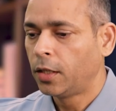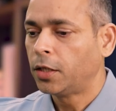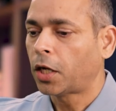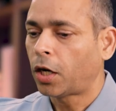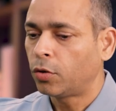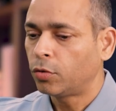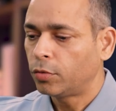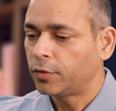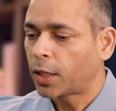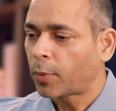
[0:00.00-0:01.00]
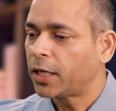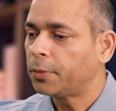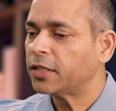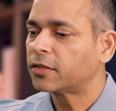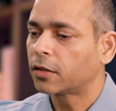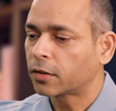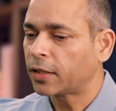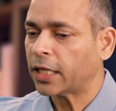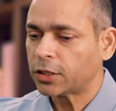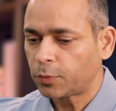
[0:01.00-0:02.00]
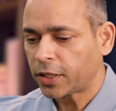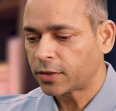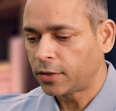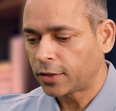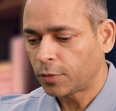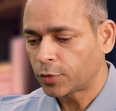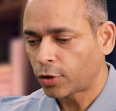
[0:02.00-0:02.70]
Now, there might be certain aspects in terms